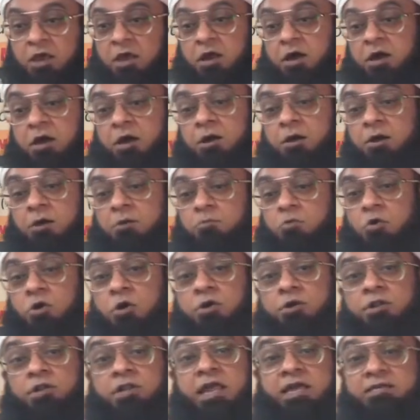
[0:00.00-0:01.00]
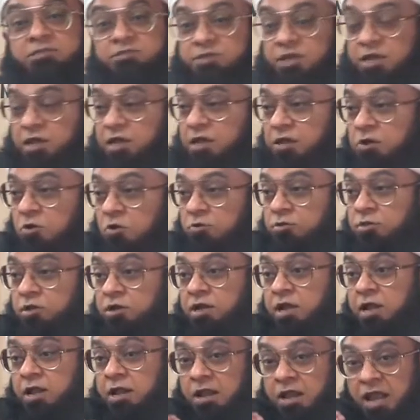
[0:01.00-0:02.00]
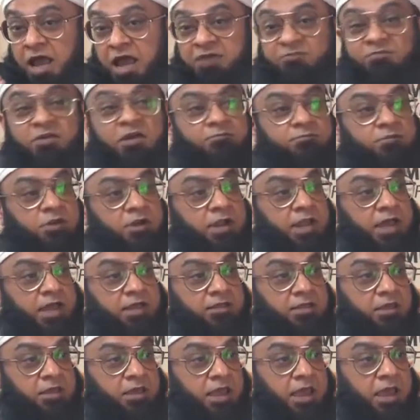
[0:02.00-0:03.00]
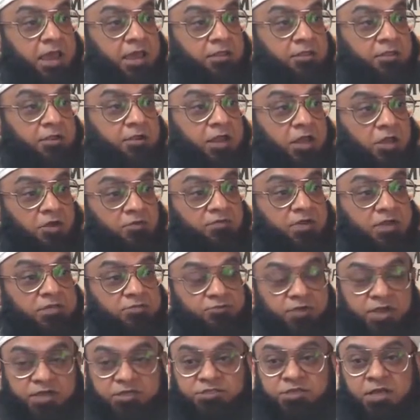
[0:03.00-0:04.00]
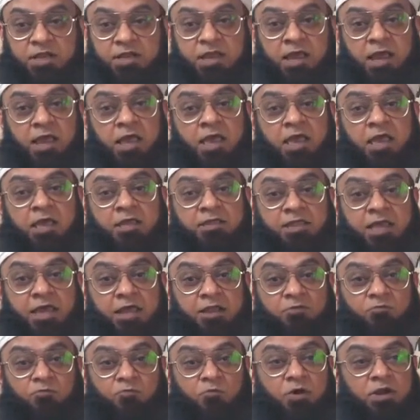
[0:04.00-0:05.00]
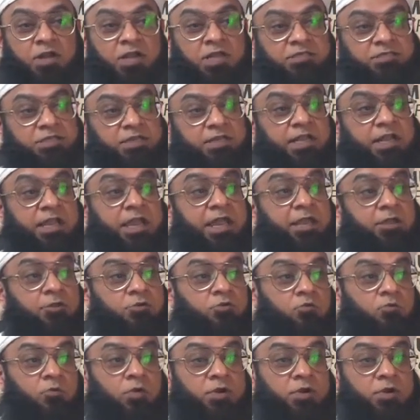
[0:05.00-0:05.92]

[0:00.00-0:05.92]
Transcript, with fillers: uh, on destiny, on life after death, and the day of resurrection, then what does it lead to?